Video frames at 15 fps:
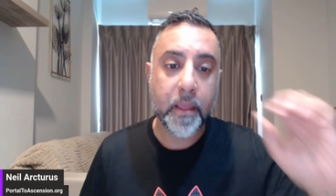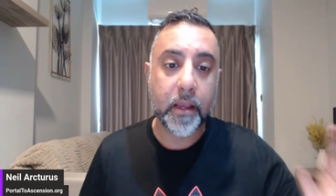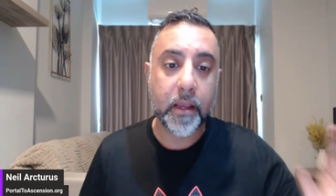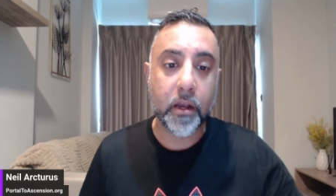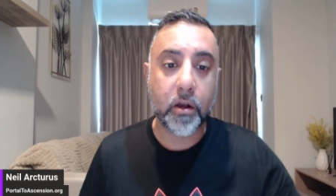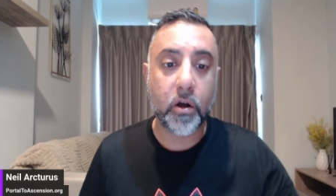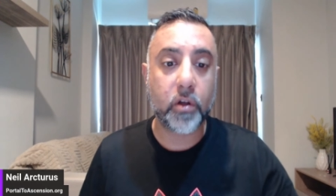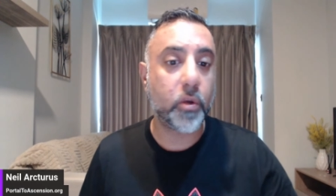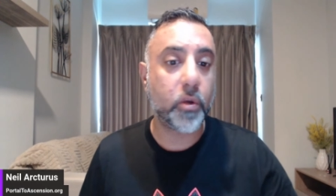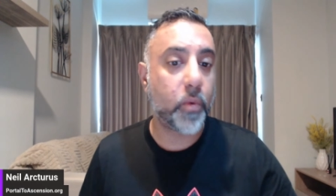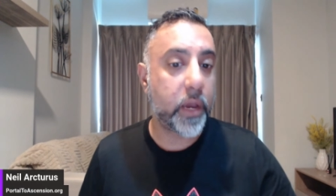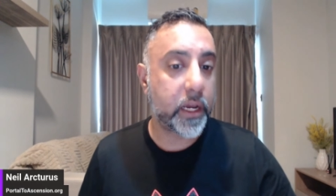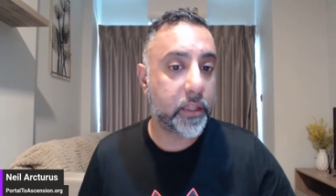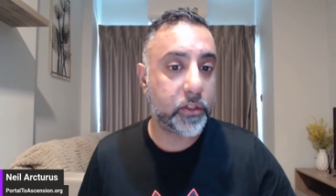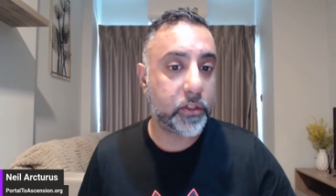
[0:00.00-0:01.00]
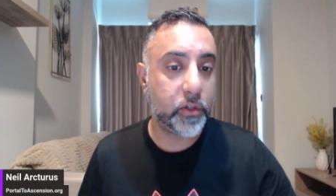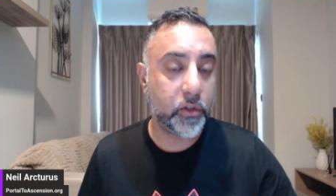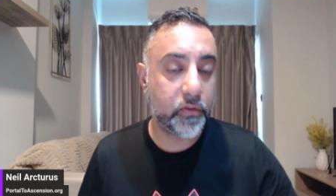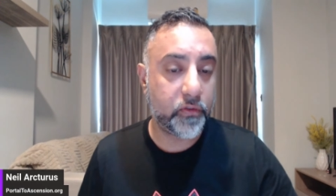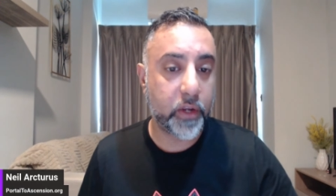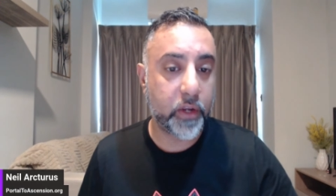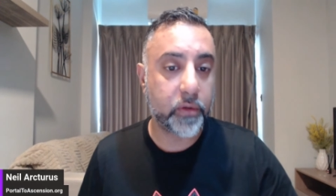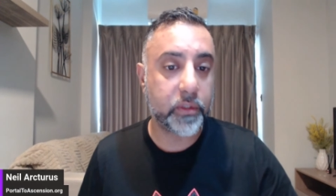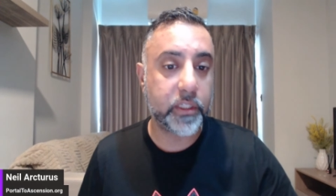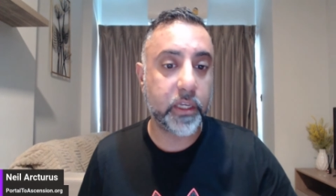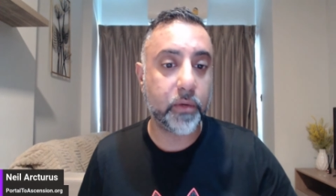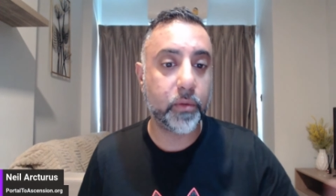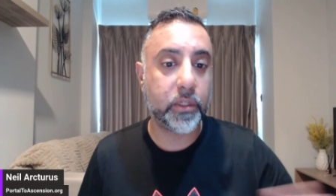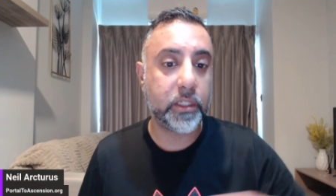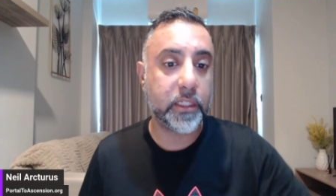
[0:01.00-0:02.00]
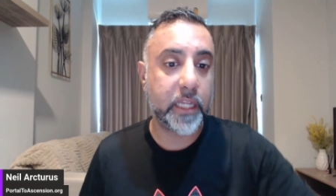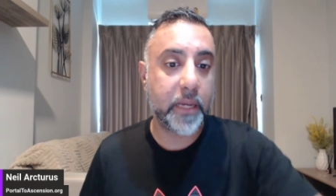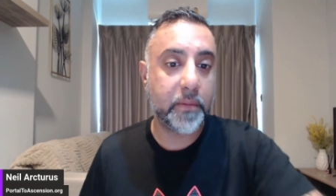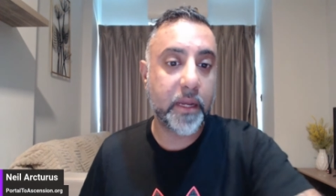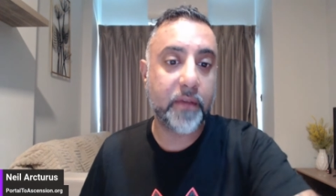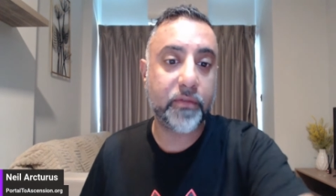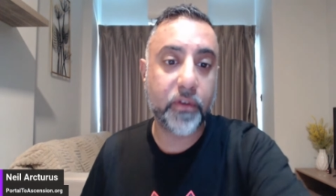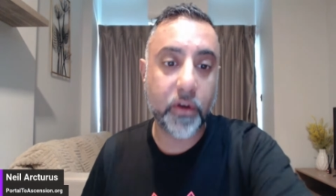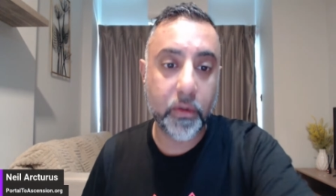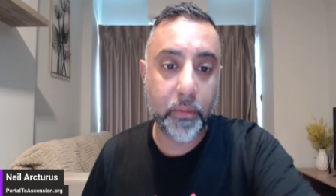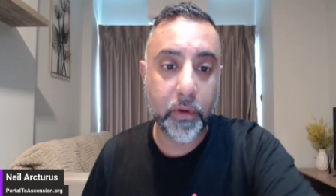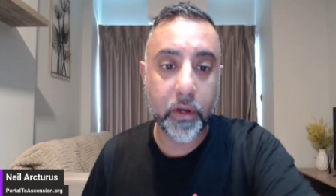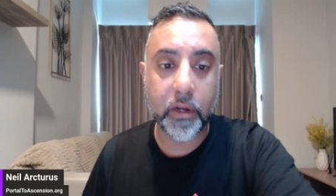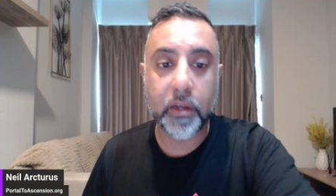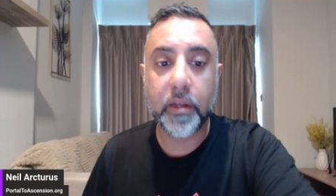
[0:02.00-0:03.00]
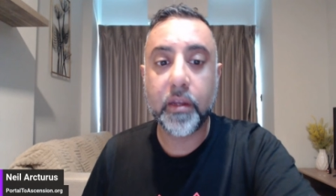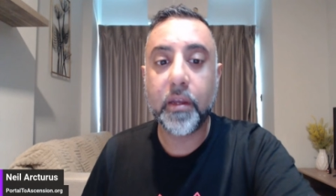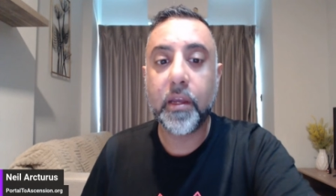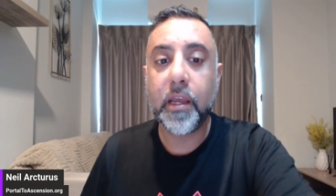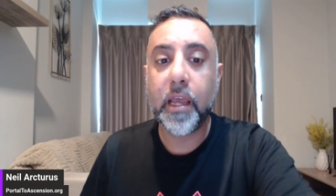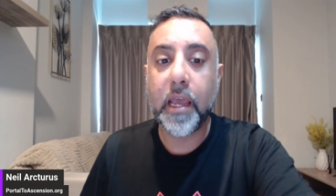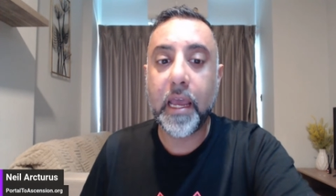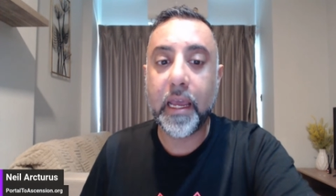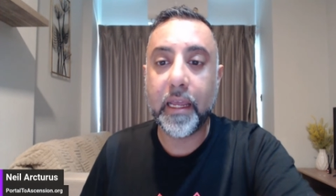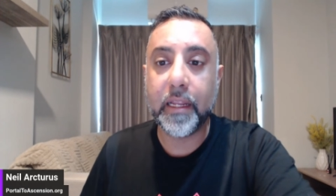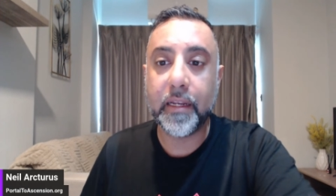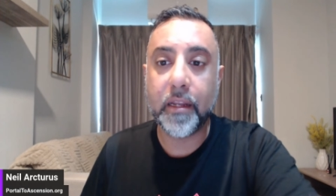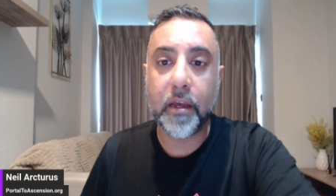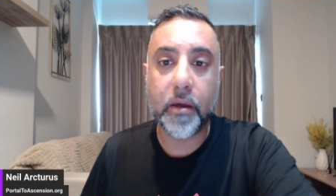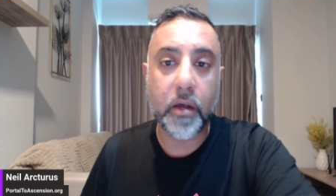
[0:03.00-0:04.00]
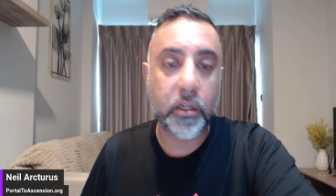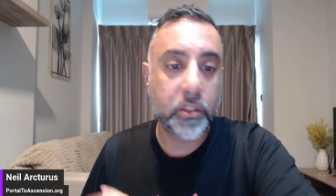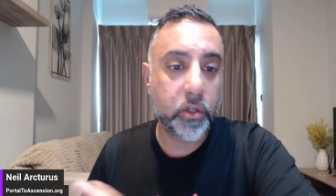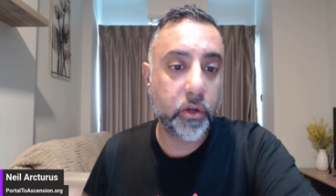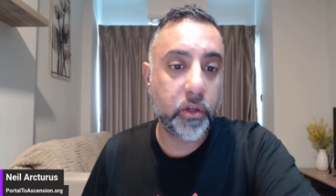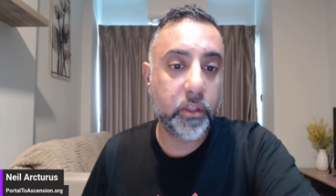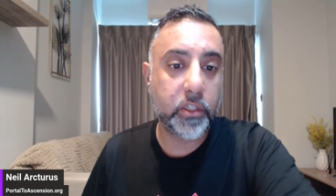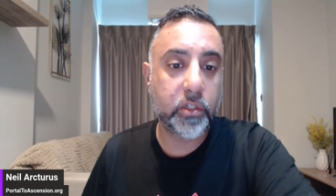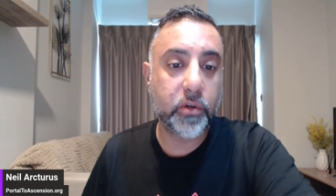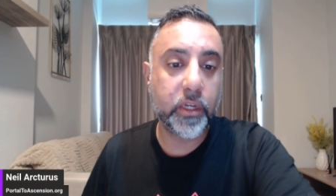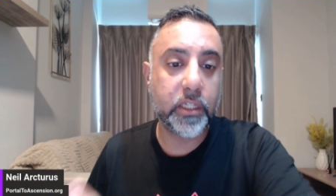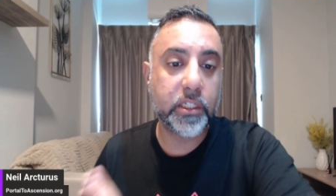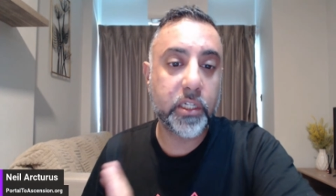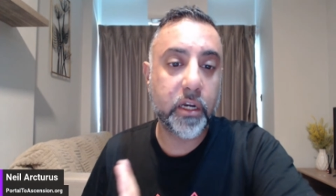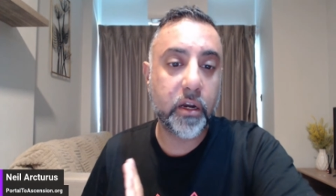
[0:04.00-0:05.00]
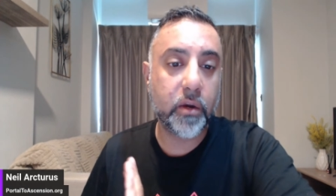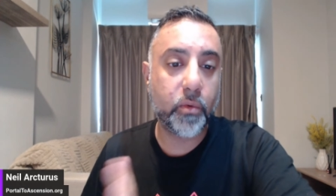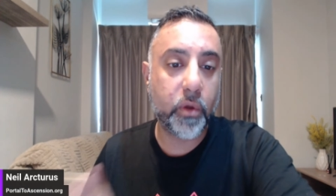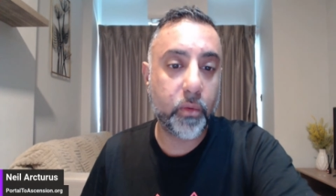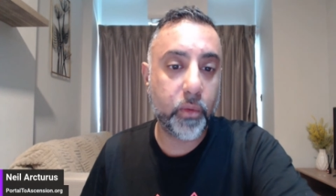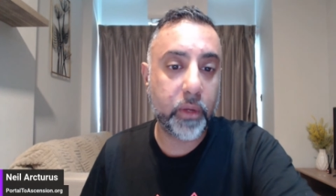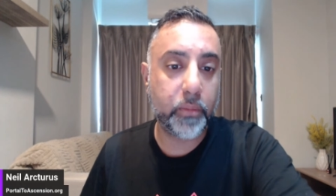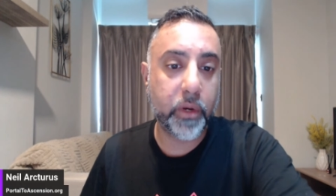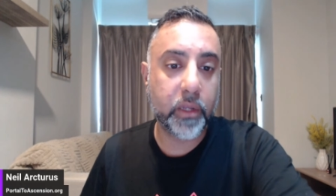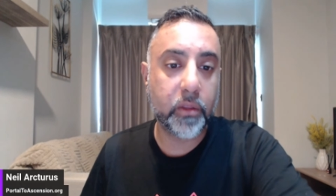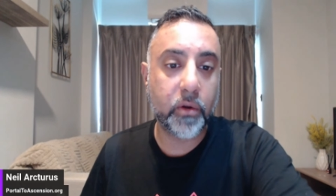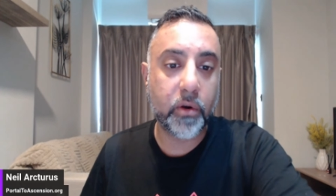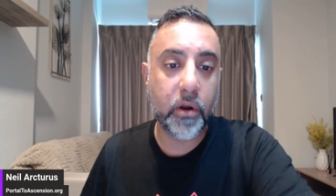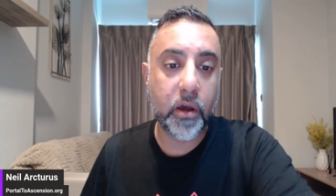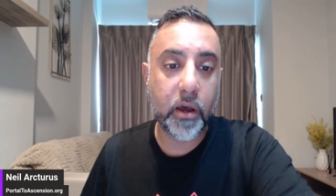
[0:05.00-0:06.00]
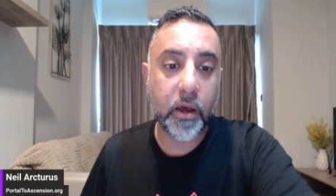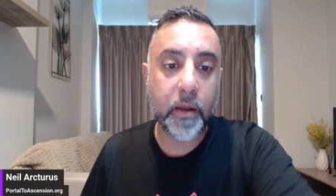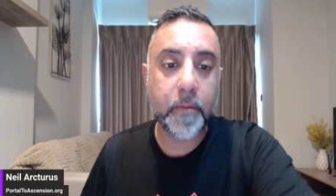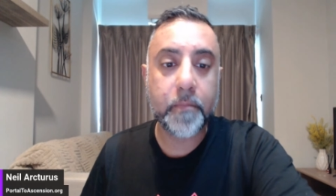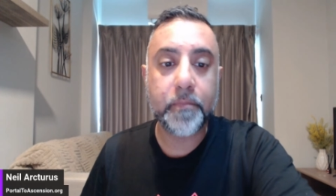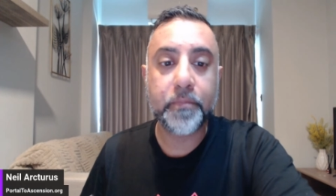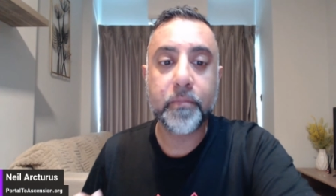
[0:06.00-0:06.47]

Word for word: called Awaken the Truth Frequency, which is named after her book. And uh, I'll show you the screen share when we bring Laura on.